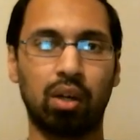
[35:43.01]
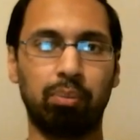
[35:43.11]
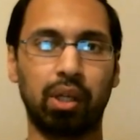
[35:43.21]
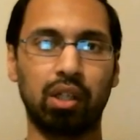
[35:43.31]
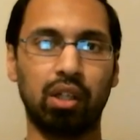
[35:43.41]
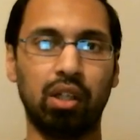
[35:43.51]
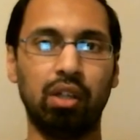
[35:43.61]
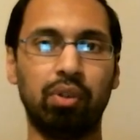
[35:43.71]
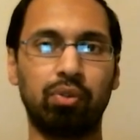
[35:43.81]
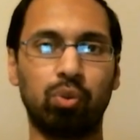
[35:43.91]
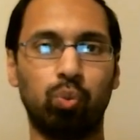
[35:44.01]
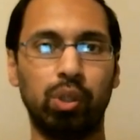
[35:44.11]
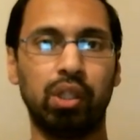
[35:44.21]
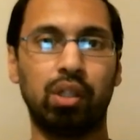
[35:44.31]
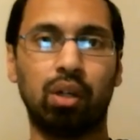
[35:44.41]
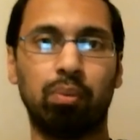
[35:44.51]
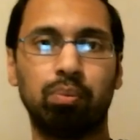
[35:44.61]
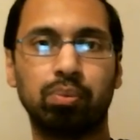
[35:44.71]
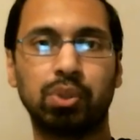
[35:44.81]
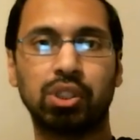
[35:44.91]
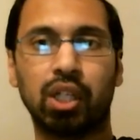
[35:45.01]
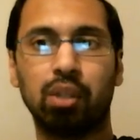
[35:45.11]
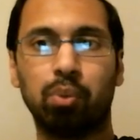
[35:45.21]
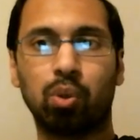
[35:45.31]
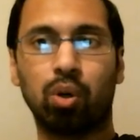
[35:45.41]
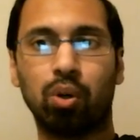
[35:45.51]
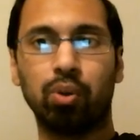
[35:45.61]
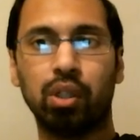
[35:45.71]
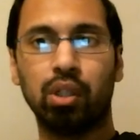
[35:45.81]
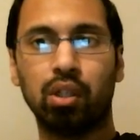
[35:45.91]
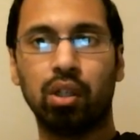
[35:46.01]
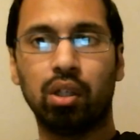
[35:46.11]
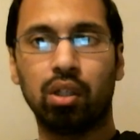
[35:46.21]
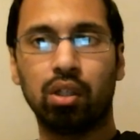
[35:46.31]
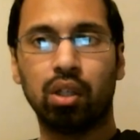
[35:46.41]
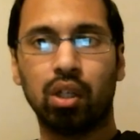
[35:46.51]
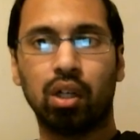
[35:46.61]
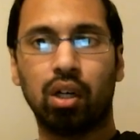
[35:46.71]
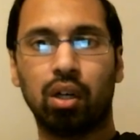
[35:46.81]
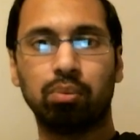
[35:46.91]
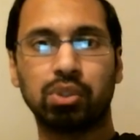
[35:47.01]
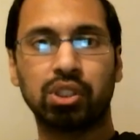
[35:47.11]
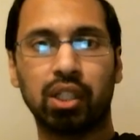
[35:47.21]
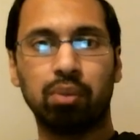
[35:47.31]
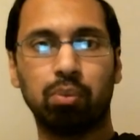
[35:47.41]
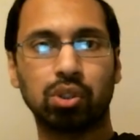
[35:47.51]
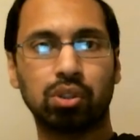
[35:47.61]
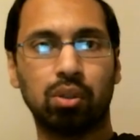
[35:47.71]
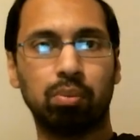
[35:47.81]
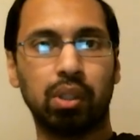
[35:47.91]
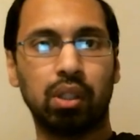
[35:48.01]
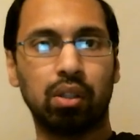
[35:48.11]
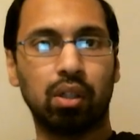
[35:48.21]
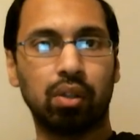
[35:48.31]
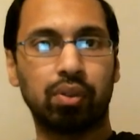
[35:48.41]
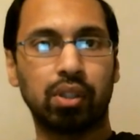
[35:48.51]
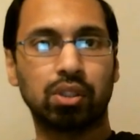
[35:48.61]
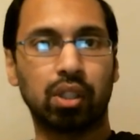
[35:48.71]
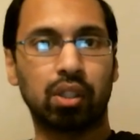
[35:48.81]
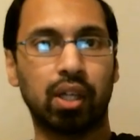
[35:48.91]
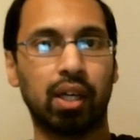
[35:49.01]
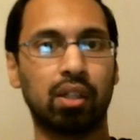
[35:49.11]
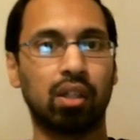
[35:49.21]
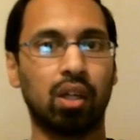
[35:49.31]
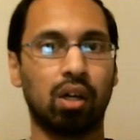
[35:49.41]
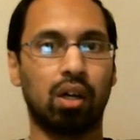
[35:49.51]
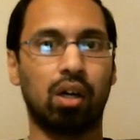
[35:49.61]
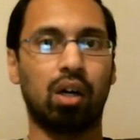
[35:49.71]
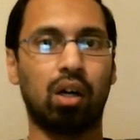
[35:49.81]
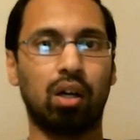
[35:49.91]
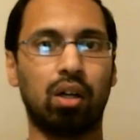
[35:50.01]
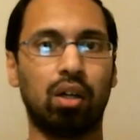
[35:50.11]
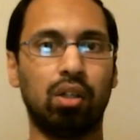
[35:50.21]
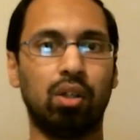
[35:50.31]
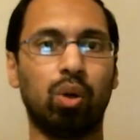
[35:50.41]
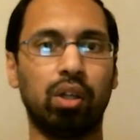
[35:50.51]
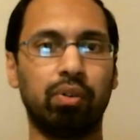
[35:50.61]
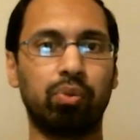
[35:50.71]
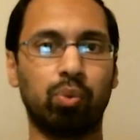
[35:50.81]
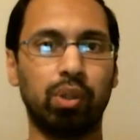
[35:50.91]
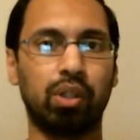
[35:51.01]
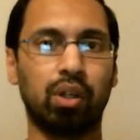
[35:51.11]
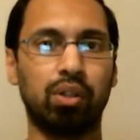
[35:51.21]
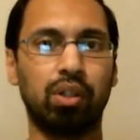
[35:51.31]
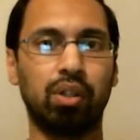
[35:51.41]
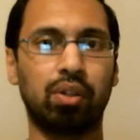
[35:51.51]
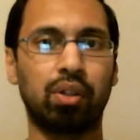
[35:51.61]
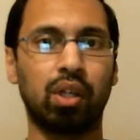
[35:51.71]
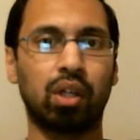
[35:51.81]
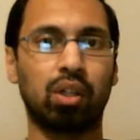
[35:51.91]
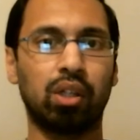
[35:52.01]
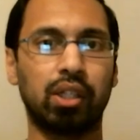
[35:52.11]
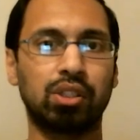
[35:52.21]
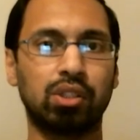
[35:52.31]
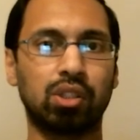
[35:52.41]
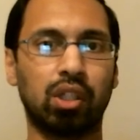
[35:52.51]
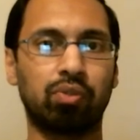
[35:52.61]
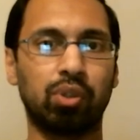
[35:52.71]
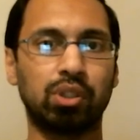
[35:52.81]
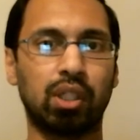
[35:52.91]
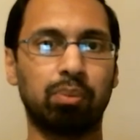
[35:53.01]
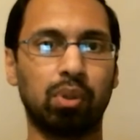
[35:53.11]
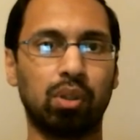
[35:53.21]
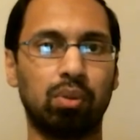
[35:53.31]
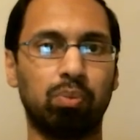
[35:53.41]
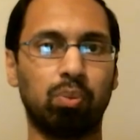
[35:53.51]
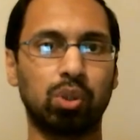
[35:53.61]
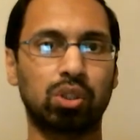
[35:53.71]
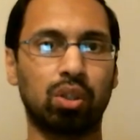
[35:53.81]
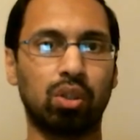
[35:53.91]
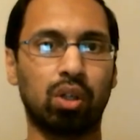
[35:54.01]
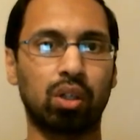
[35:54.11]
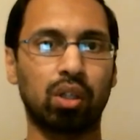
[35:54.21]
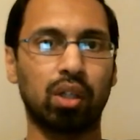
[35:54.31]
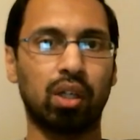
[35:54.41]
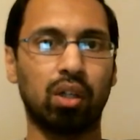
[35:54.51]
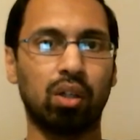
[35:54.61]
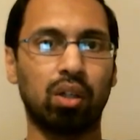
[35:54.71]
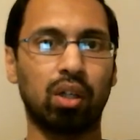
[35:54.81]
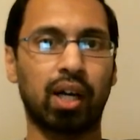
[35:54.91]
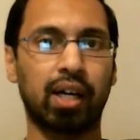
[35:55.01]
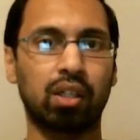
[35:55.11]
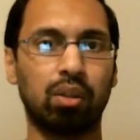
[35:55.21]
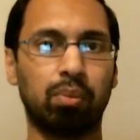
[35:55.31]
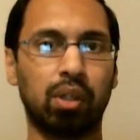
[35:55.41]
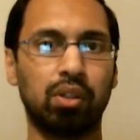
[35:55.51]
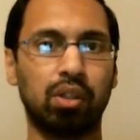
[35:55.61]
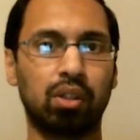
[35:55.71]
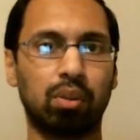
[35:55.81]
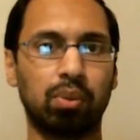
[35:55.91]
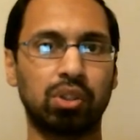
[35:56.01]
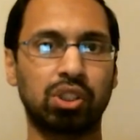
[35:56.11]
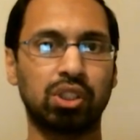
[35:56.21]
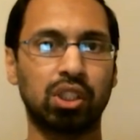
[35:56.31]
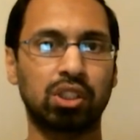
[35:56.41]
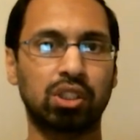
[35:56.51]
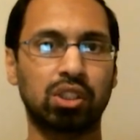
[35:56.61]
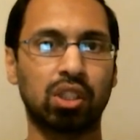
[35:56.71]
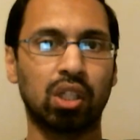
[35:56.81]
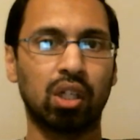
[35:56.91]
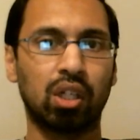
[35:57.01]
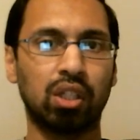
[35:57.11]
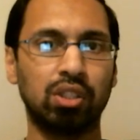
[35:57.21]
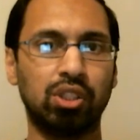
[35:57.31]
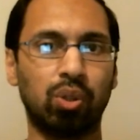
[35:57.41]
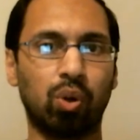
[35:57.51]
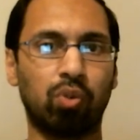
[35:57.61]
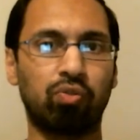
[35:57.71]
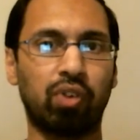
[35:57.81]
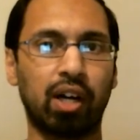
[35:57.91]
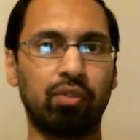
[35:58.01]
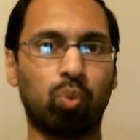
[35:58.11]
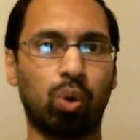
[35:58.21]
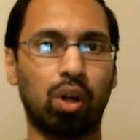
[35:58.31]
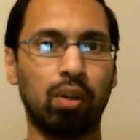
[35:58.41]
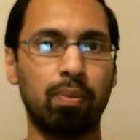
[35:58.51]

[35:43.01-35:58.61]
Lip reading: But even if you read Sahih Bukhari and Sahih Muslim and things like that, you know, even if you read the Hadith collections, like for example in Mustadrak, al-Hakim, Hadith number 6051,